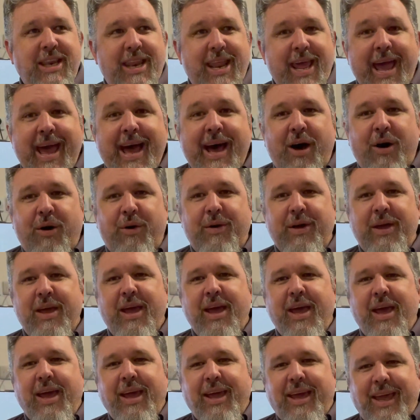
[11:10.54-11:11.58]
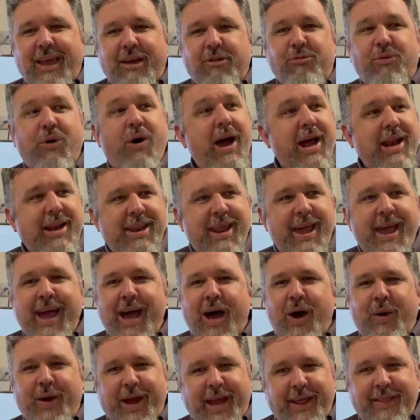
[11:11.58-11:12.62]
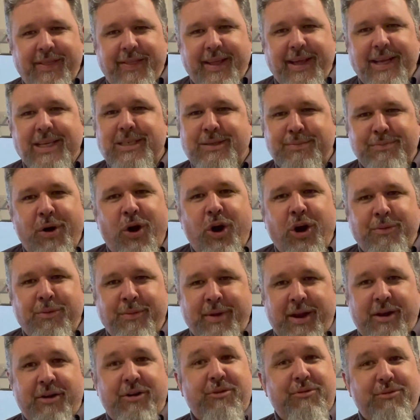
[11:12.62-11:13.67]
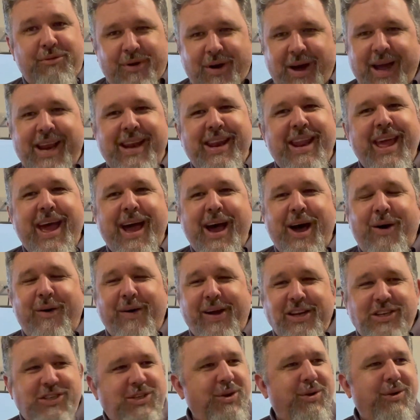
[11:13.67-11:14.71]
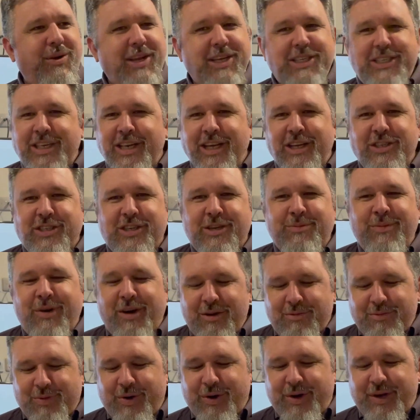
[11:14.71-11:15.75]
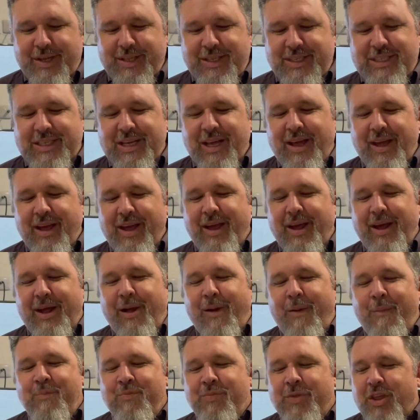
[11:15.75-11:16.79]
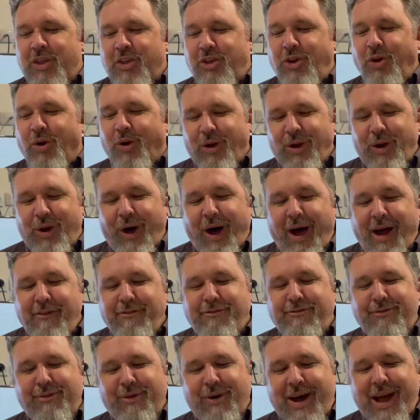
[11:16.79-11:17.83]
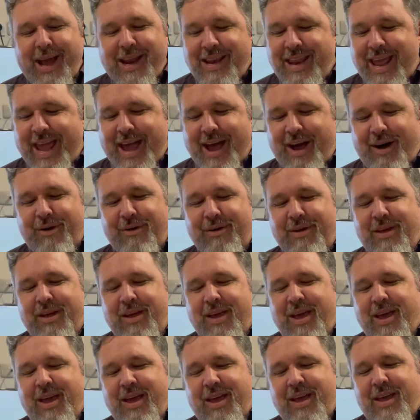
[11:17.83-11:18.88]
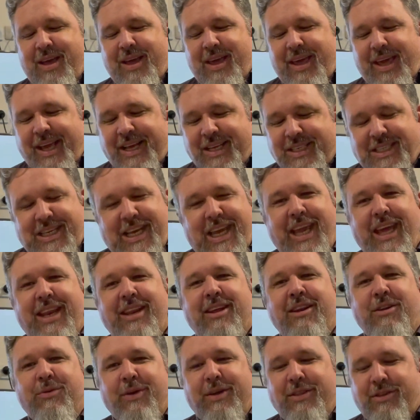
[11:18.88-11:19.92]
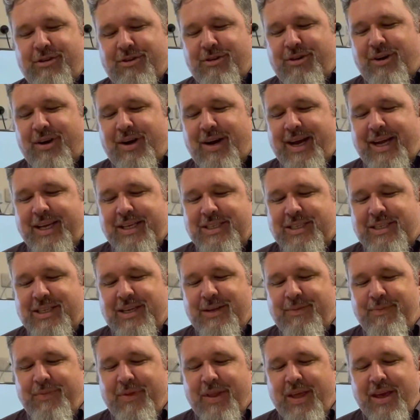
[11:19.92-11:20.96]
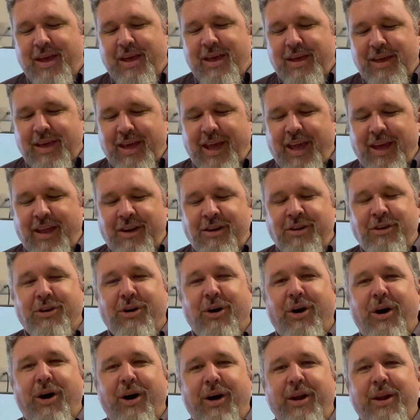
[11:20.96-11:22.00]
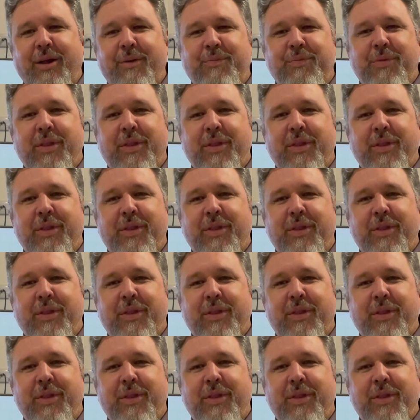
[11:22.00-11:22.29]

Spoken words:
now, right now, in this moment, right now, as you're listening to my words, your life right now is hidden with Christ in God.